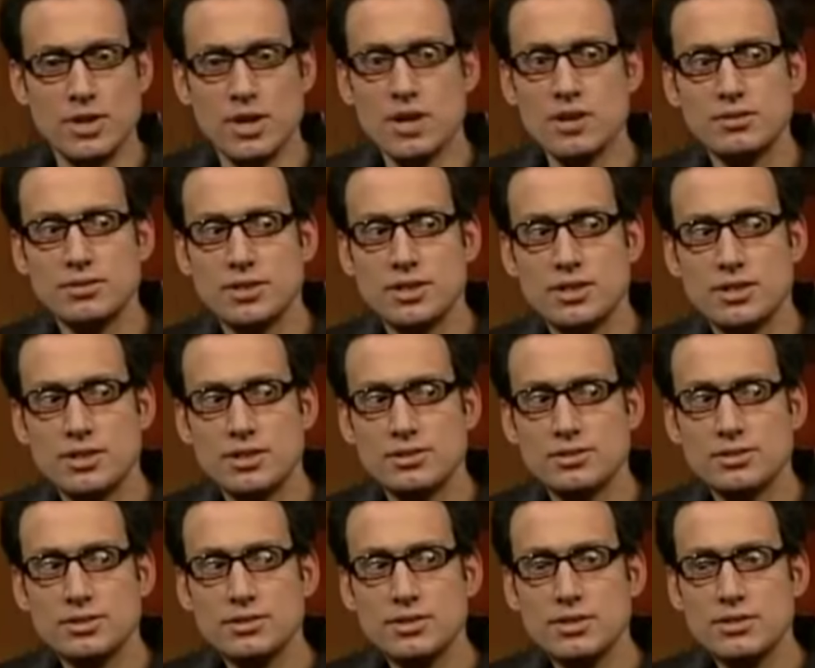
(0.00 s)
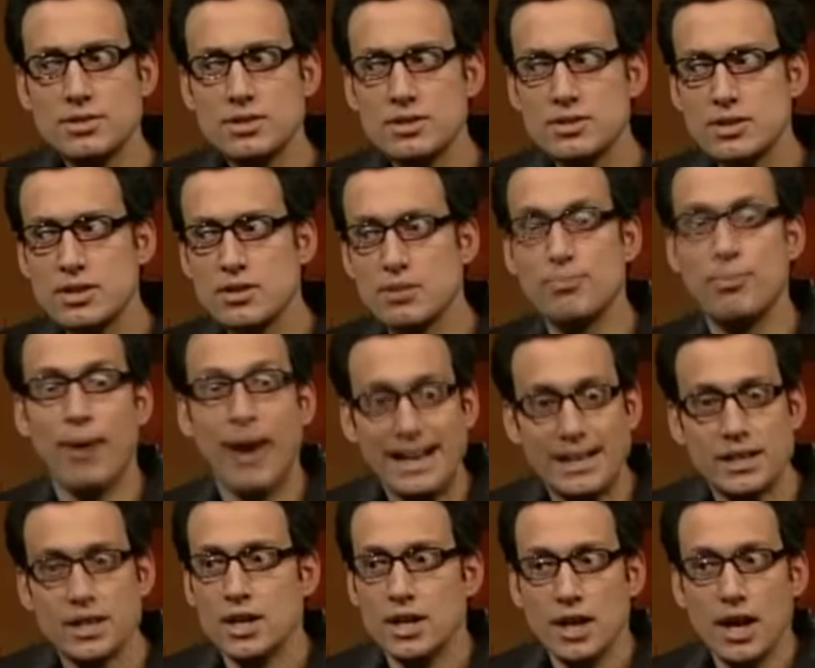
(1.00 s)
No, no, no, no, no, no, no, no. But
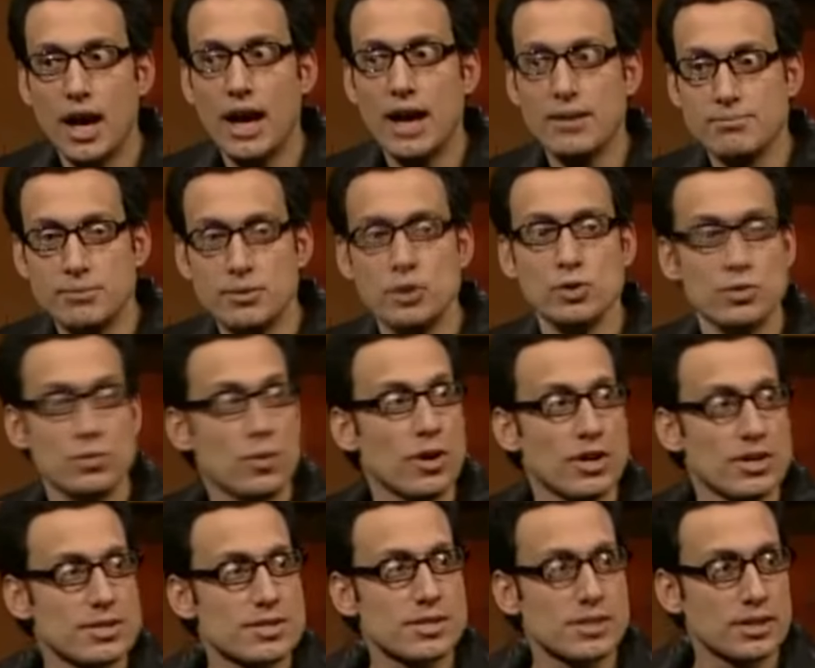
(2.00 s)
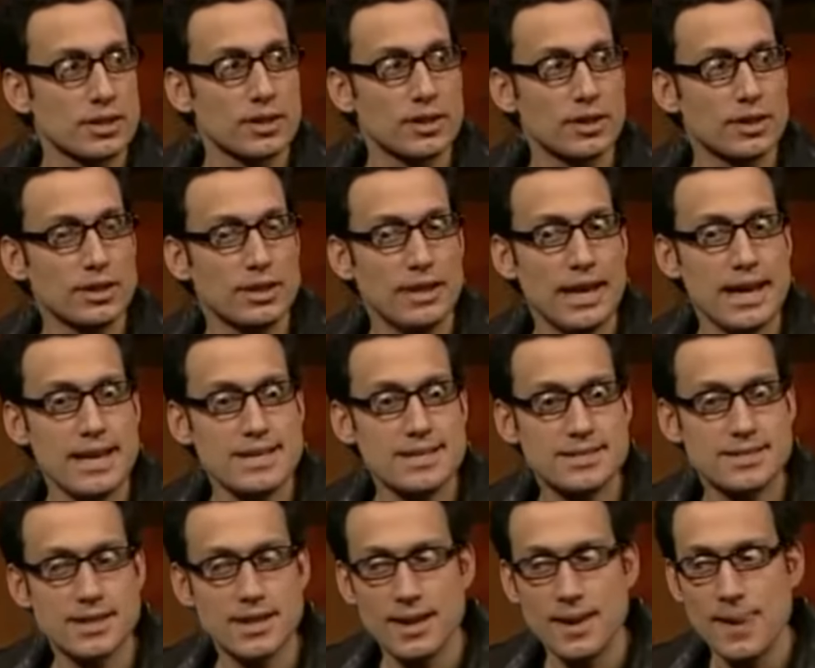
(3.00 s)
uh, moon worse.
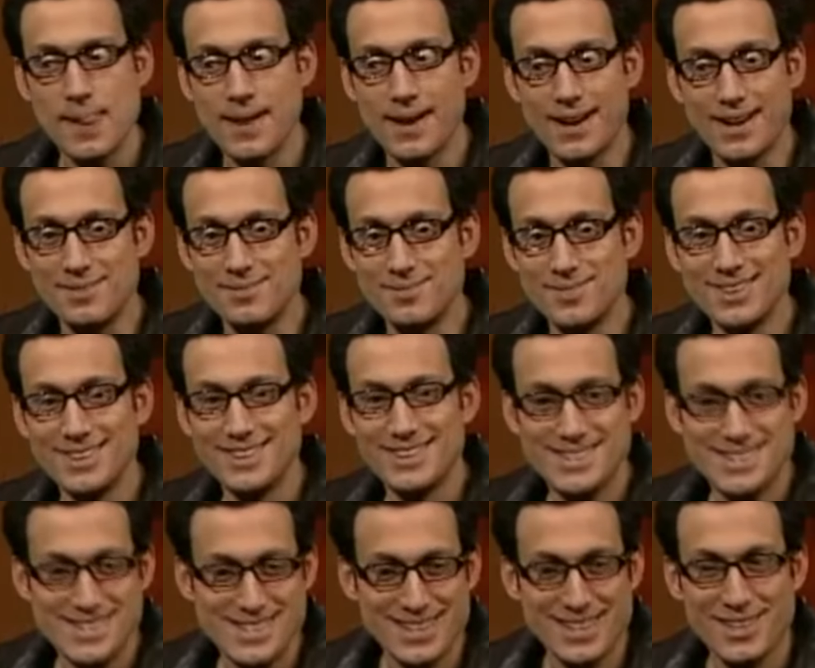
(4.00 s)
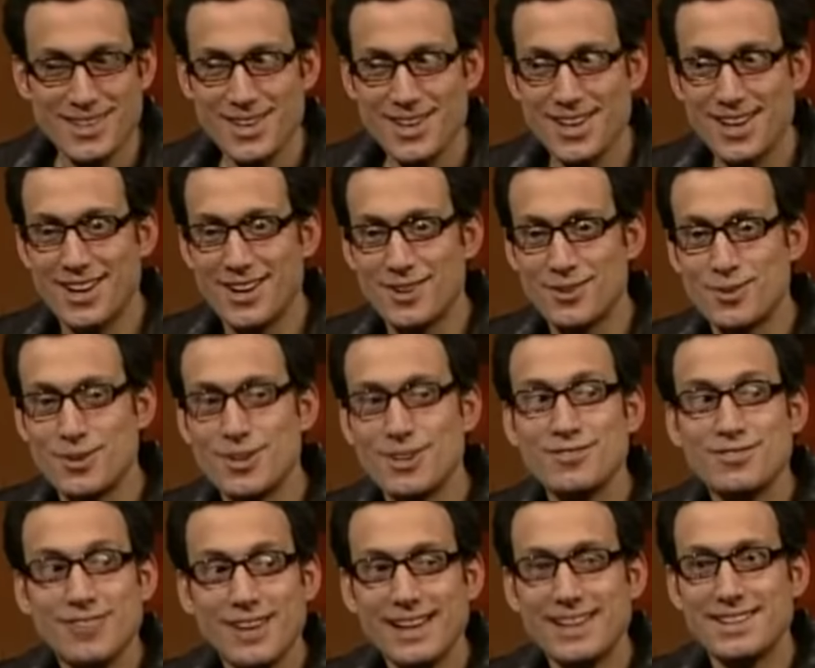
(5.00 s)
Yes. Um, you see, uh,
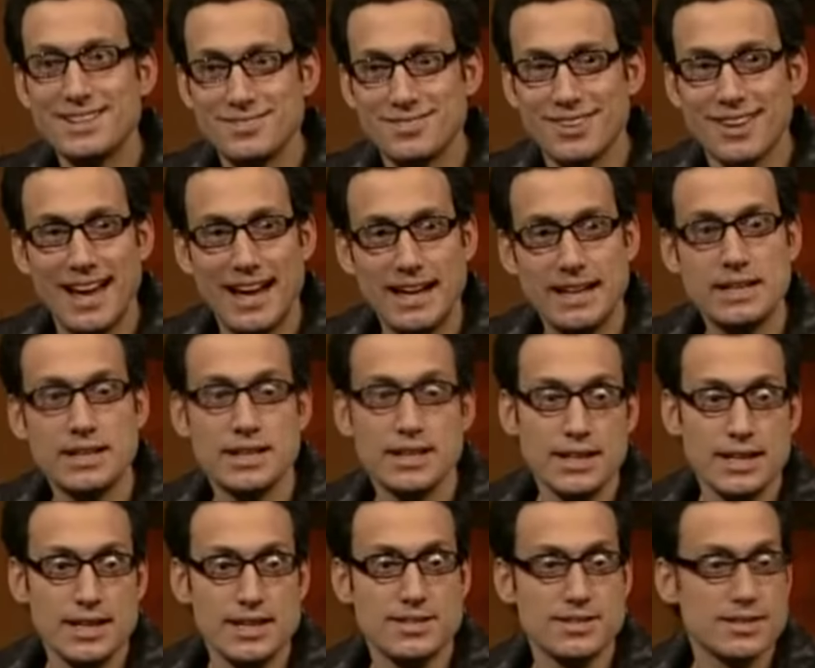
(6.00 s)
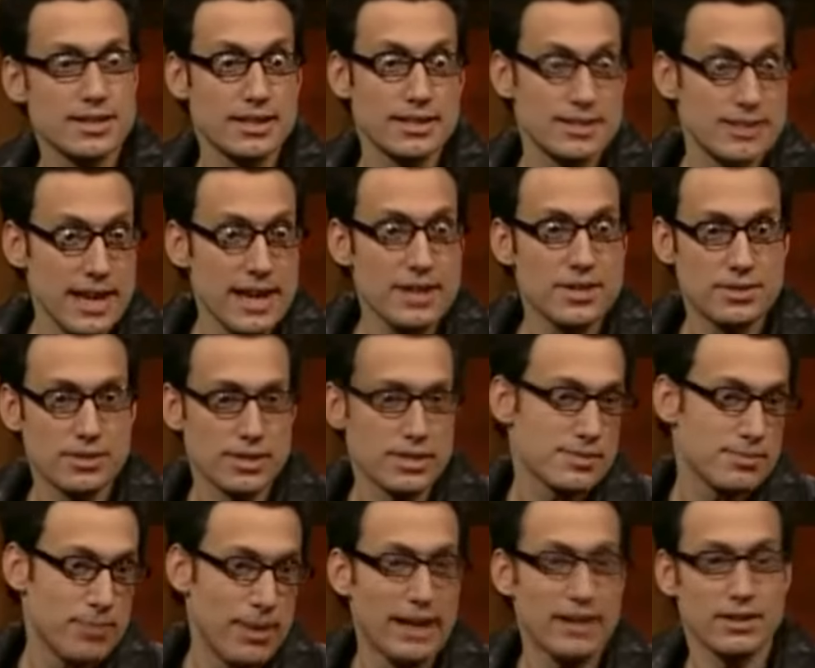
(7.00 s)
reflective light is uh,
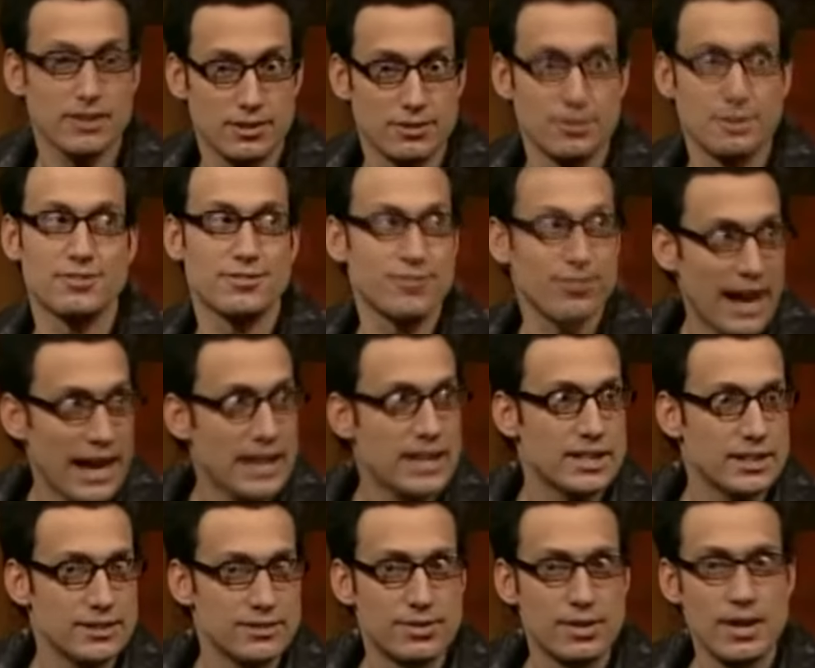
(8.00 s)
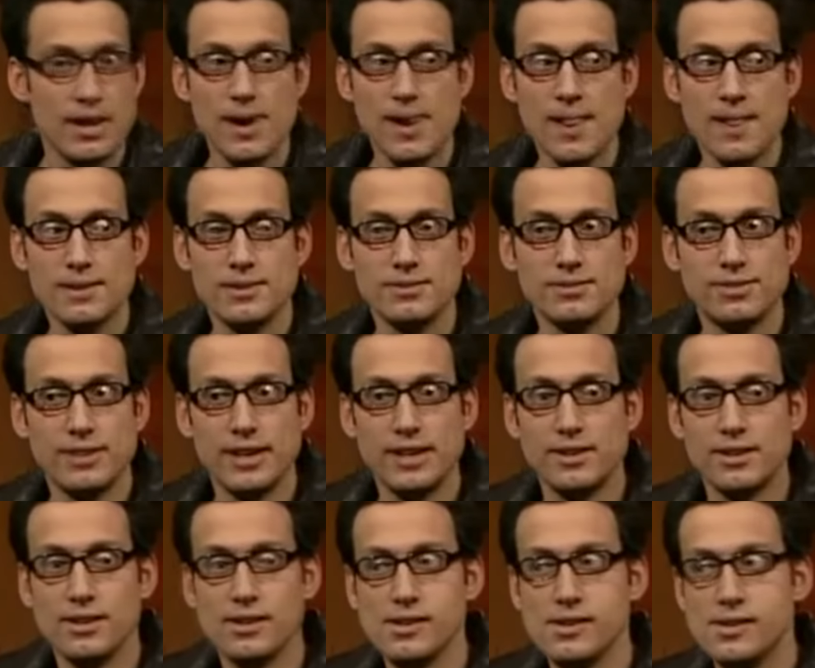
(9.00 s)
dangerous, but a refractive,
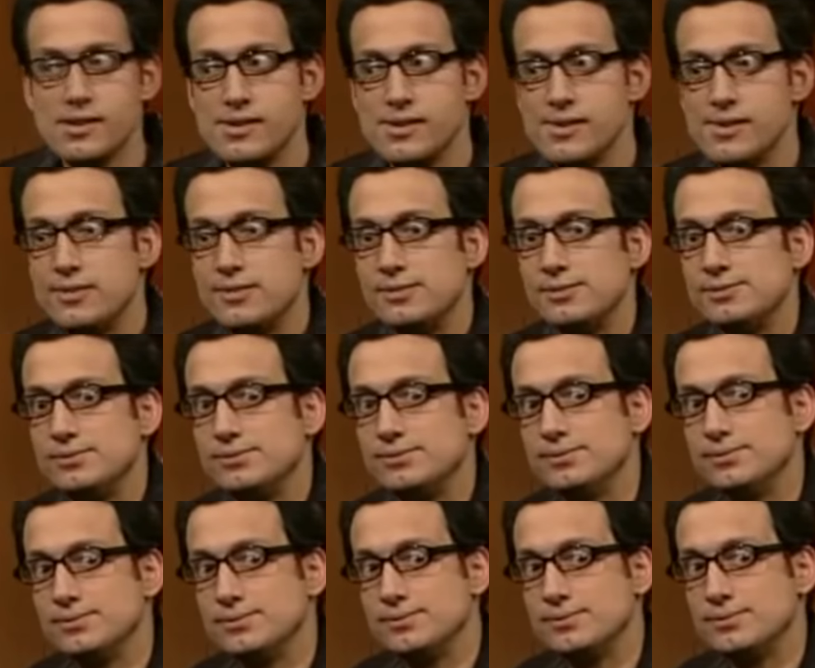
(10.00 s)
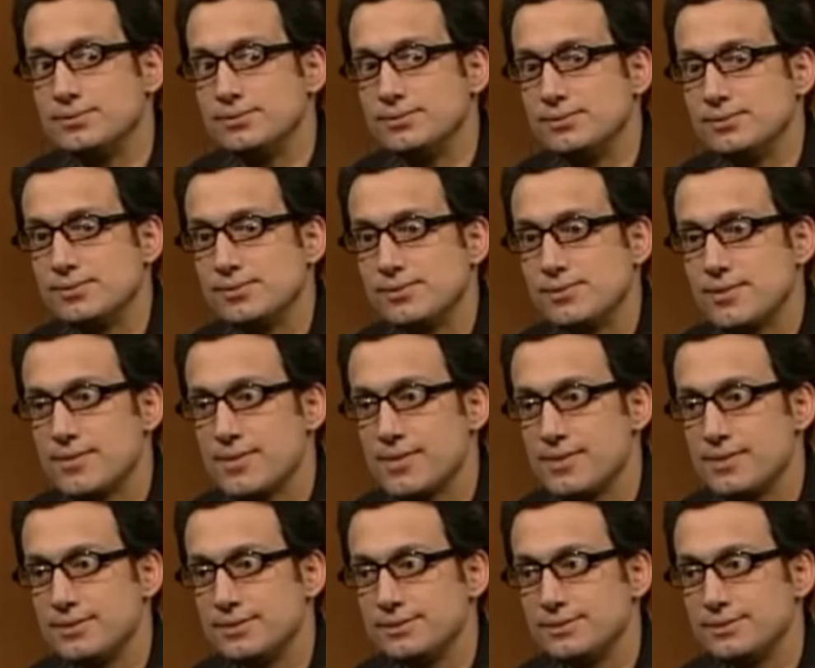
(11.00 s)
fatal. I